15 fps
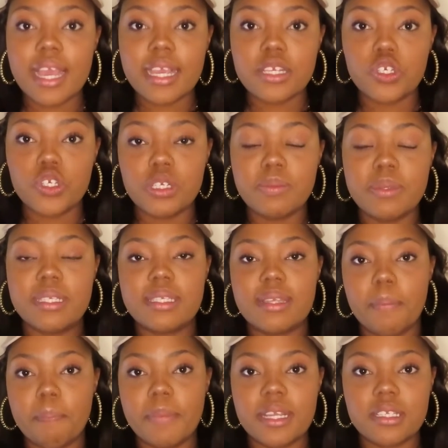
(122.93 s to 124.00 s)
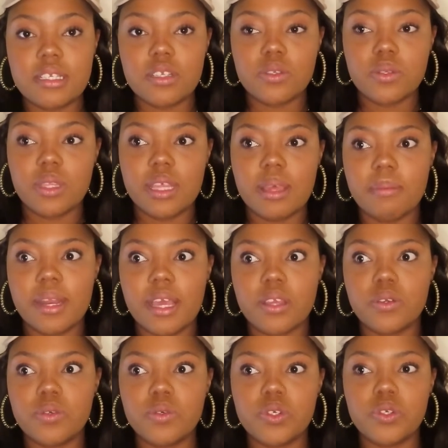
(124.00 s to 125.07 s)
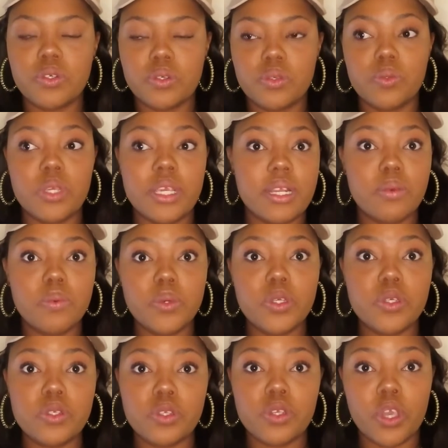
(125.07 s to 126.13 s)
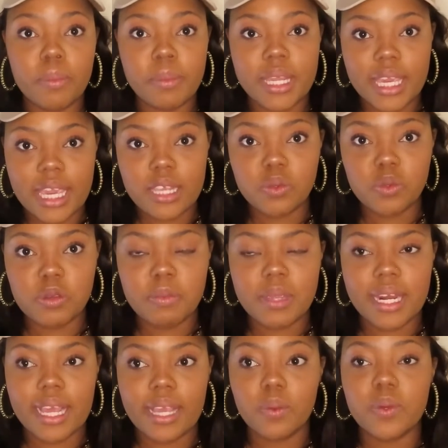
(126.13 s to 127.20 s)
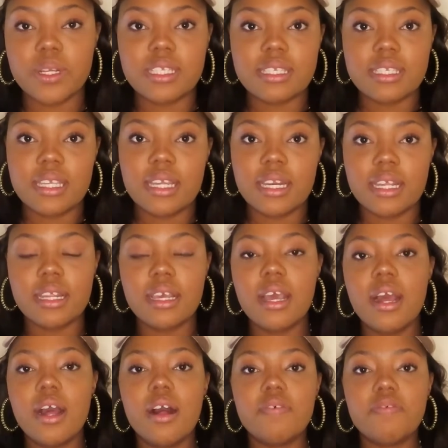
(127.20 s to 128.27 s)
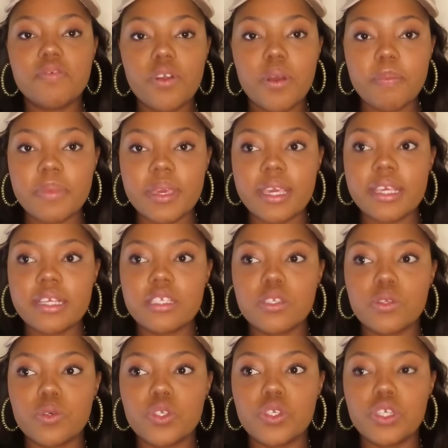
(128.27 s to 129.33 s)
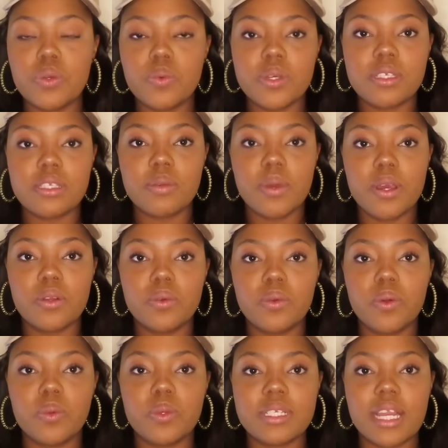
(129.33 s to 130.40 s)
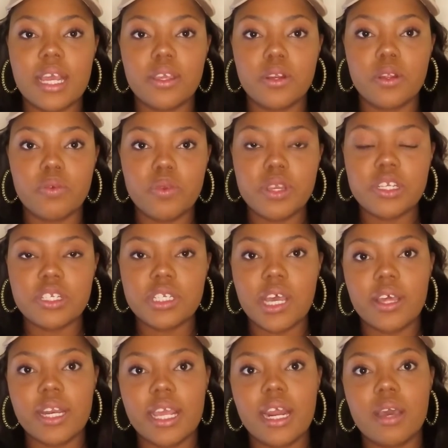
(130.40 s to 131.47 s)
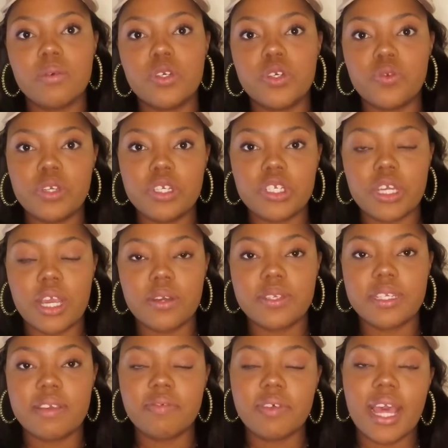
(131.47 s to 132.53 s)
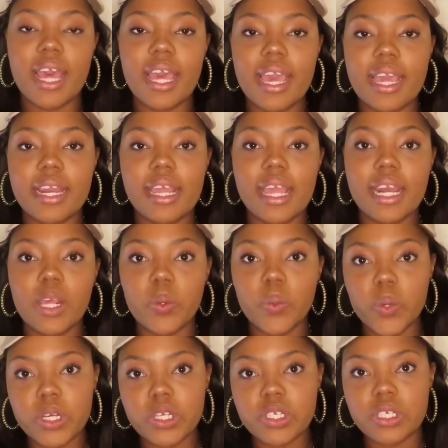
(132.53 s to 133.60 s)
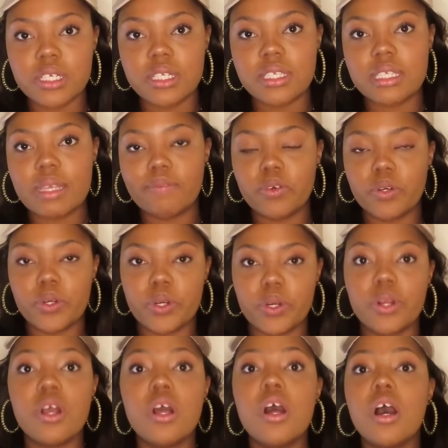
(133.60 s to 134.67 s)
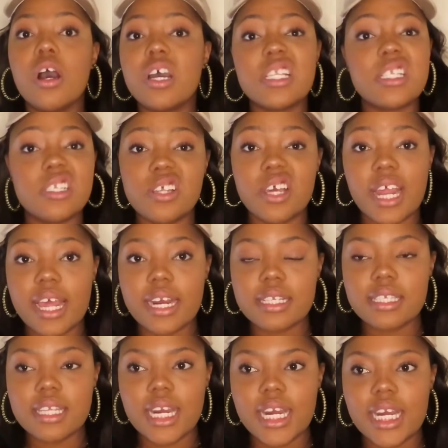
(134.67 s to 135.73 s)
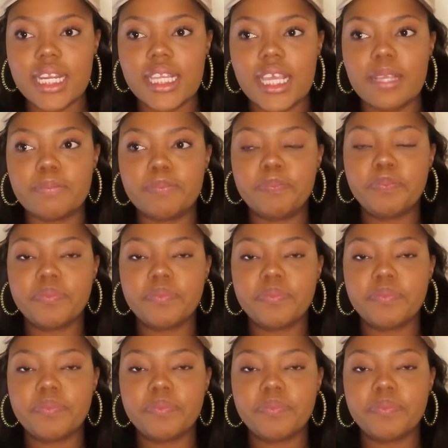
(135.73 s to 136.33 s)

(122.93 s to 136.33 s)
I should be submitting to them, like who used to communicate with me, like what's needed from me. So she was the one who always like, you know, reached out, and I would reach out if I had any questions for her or did not understand anything.